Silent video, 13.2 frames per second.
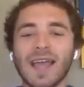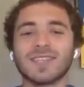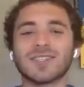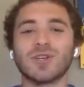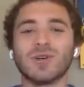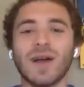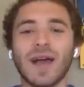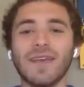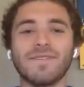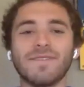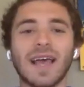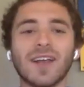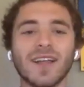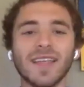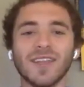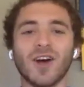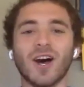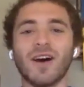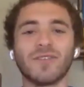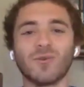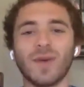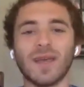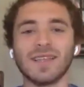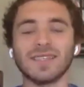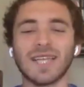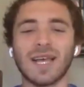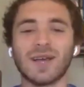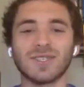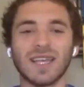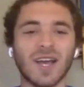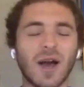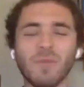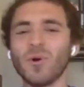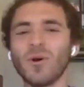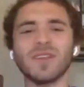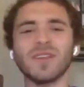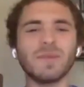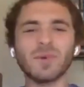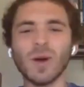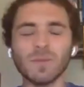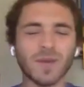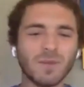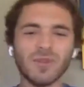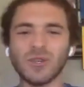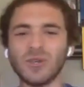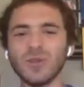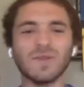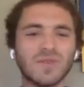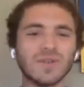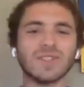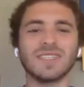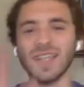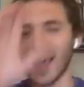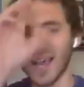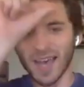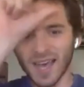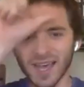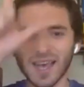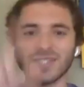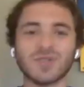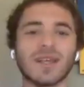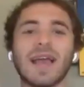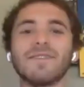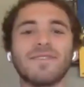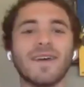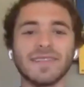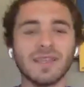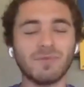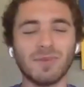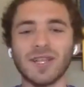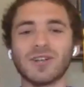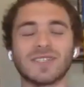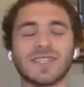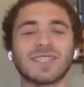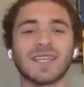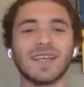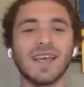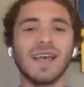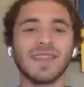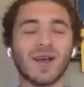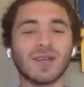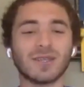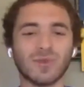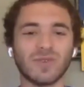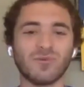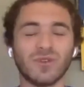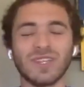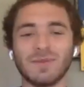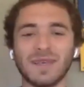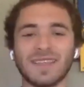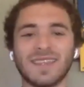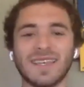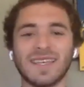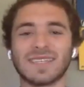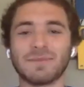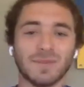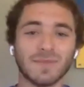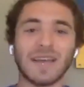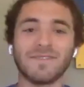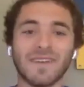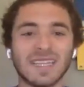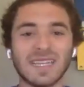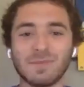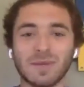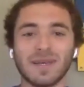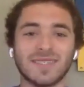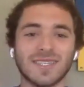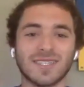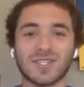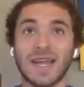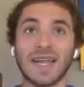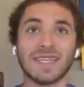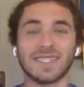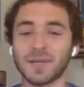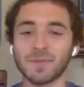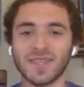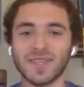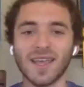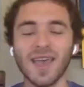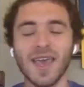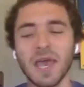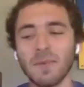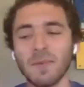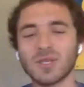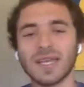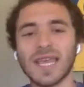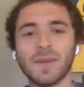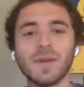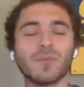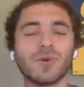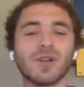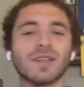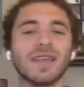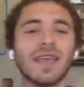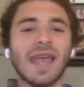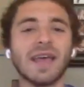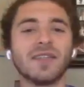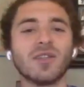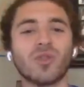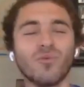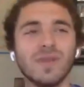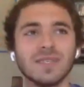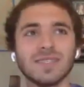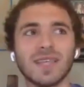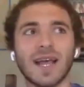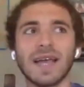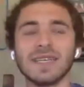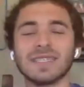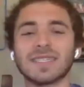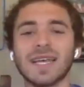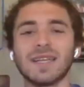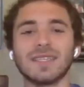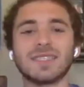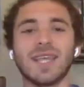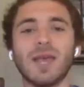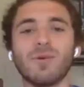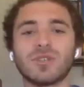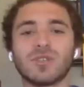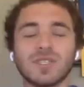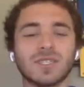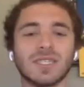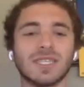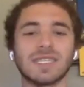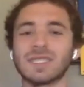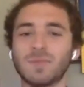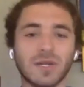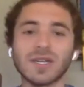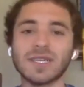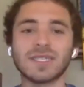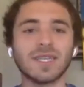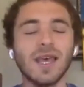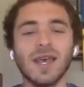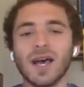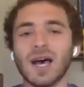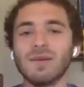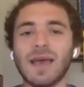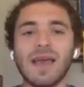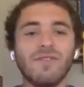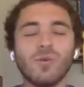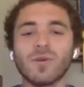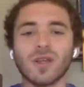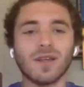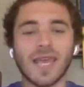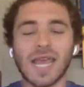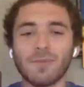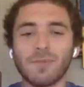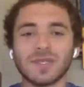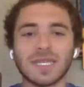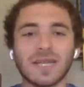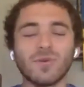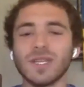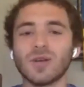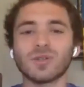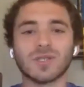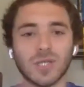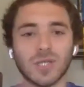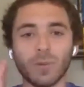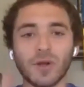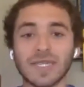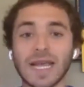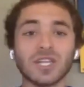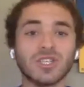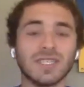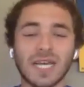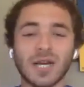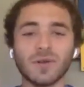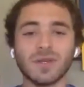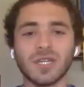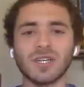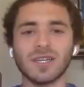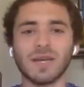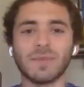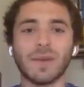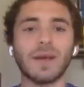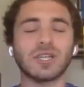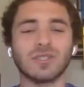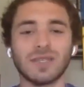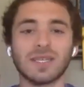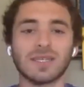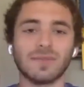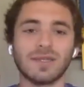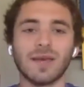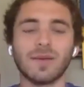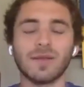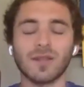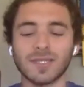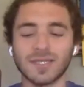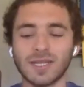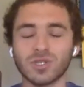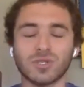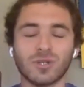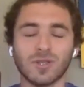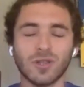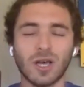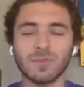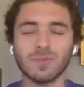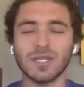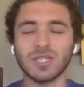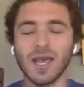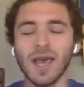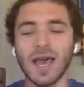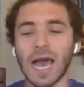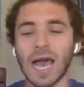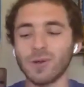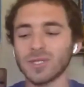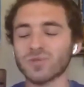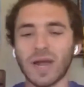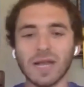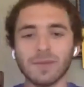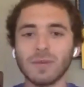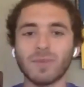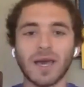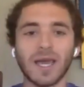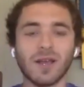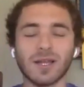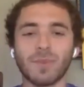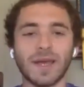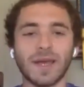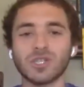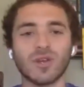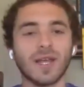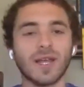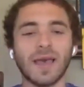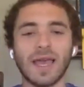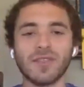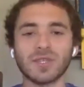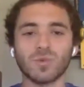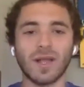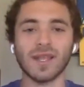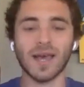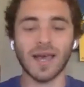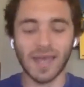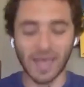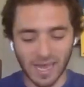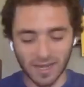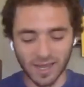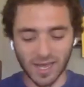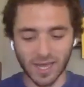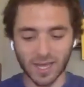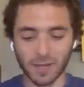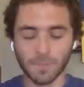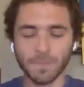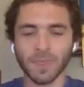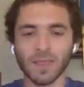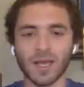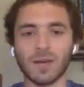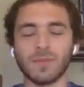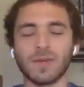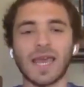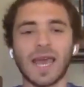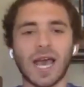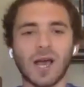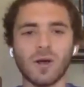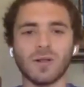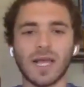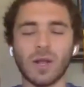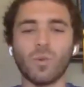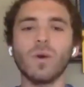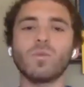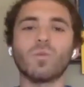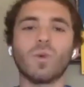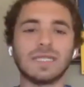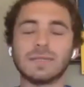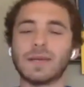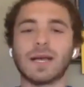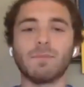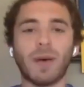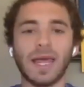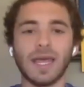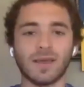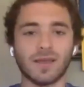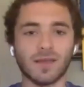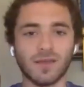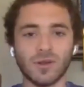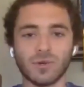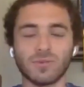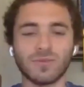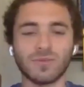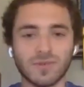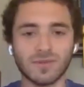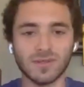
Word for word: And so I found, I got in off the waitlist. I was like, I'm going to number one public university. Ha ha. So like, I finally beat her. So that's like, that was one really big thing is I beat, I finally beat my sister at something. But so I came to Berkeley and the reason that I decided to stay was just the spirit. Um, everyone on campus, everyone yells "Go Bears!" Actually, down here, um, I'm actually because I'm in, I'm in Los Angeles or in Long Beach. I was just riding my bike on a bike trail, and this one guy had a um, a cow like what onesie, like a bike, you know,